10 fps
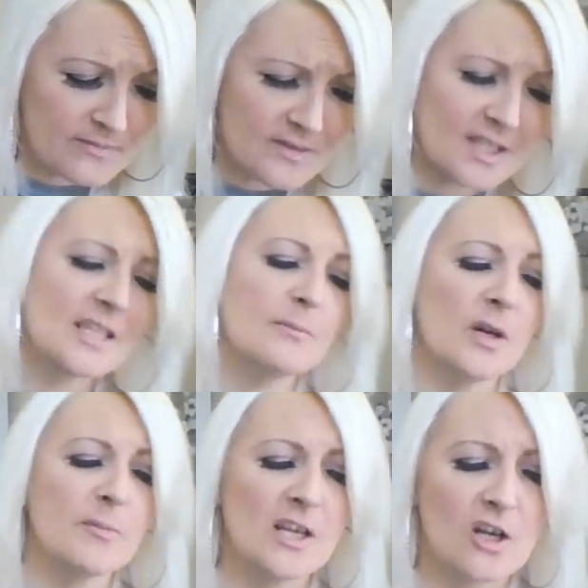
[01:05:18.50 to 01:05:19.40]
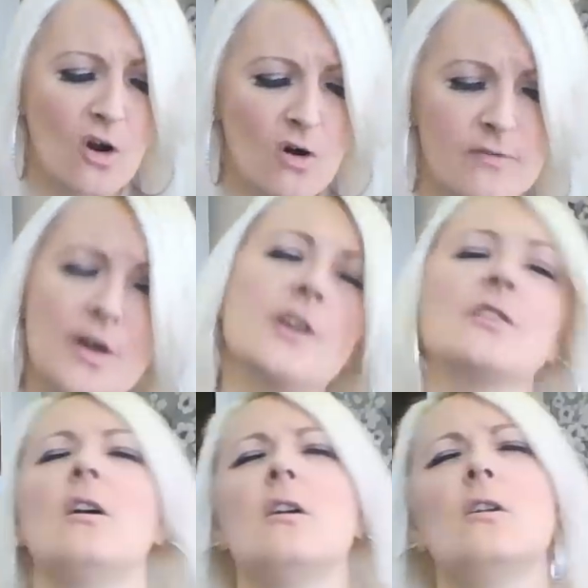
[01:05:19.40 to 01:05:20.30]
that he might be glorified.
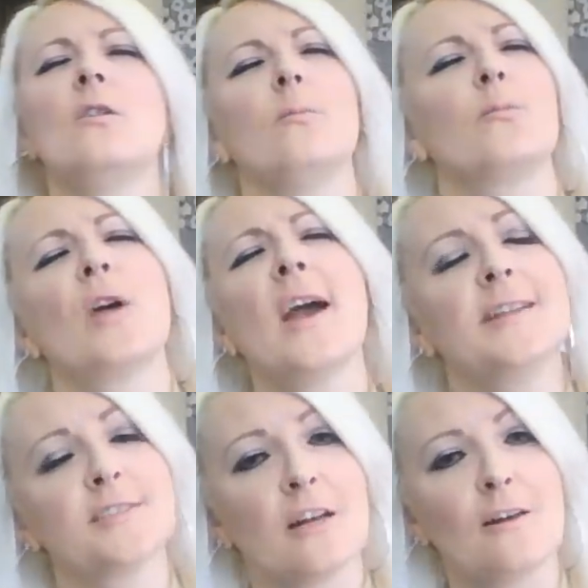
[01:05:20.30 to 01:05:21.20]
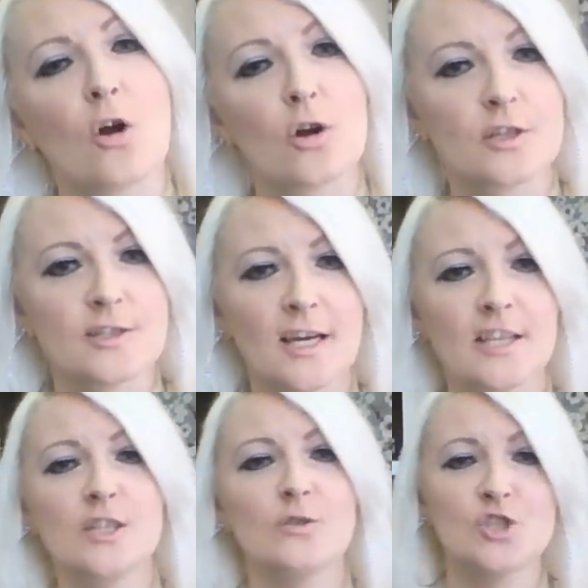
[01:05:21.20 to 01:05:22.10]
Oh, praise the Lord.
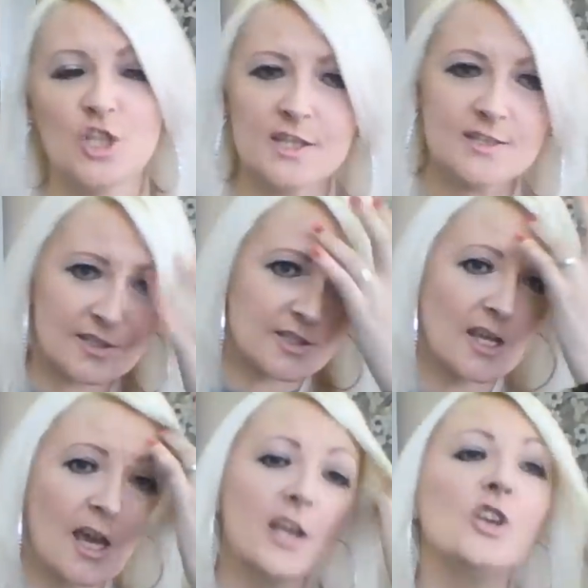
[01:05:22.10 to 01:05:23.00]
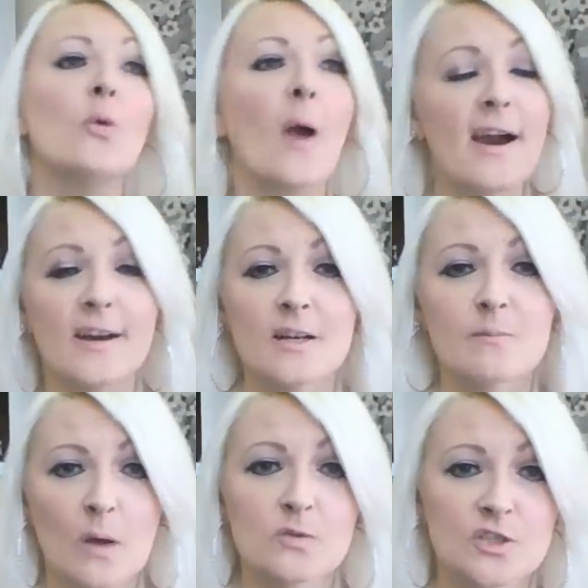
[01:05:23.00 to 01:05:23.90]
Thank you, Jesus. You are
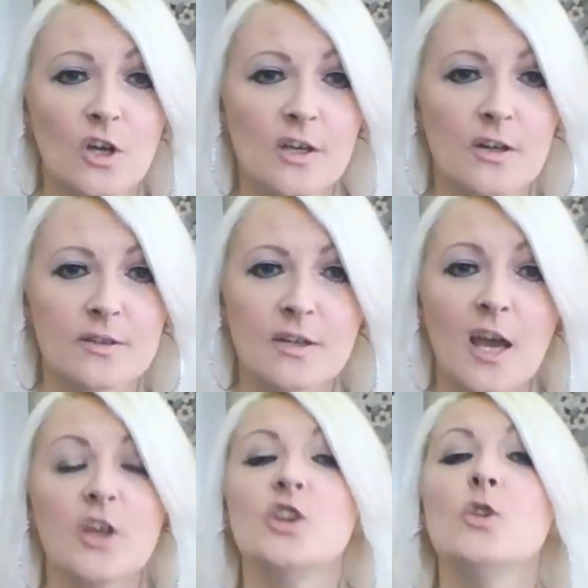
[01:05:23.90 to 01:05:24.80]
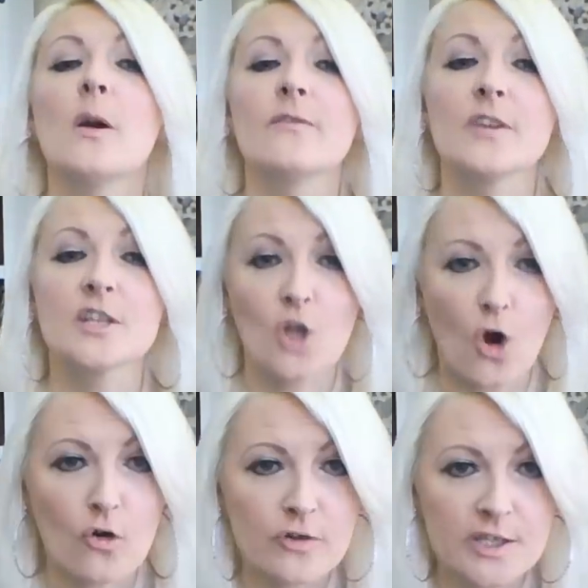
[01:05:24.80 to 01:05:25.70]
in Mount Zion. You are
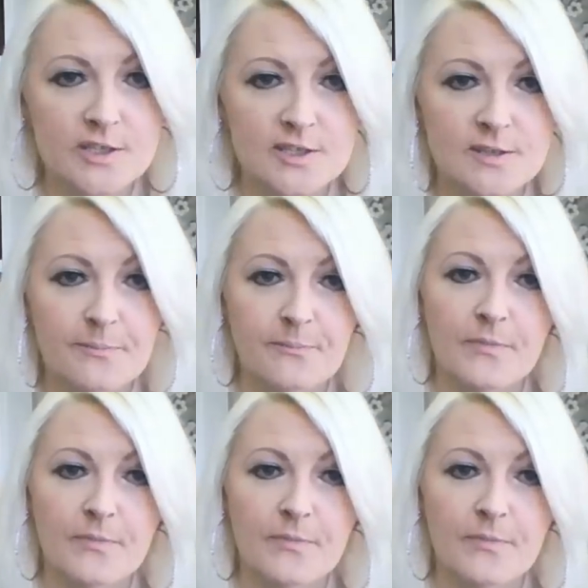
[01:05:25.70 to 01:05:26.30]
victorious.